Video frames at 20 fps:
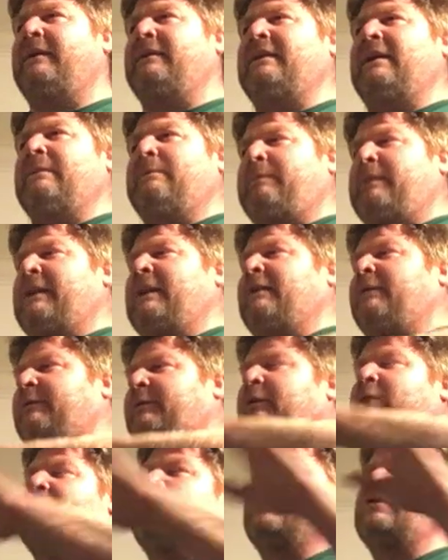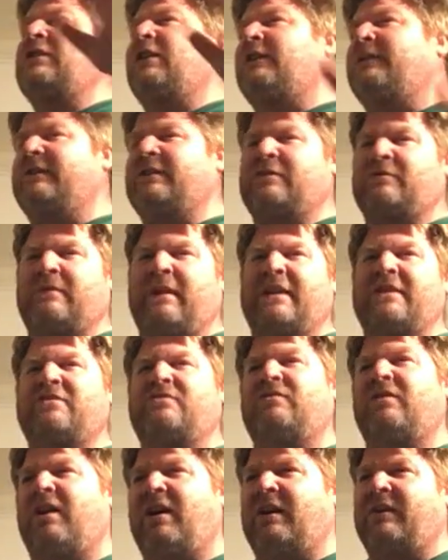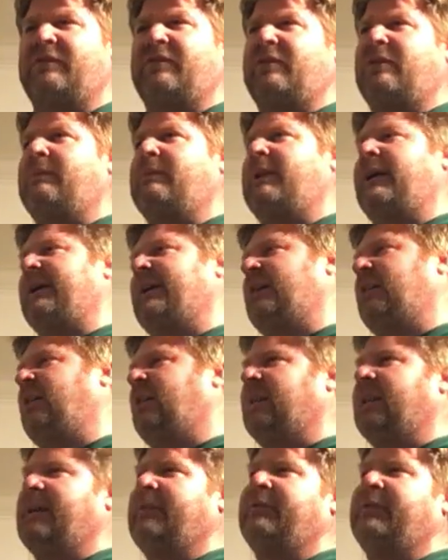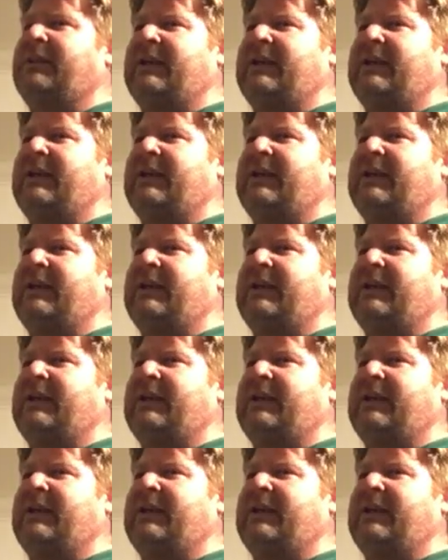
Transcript: and be a full service restaurant from like 11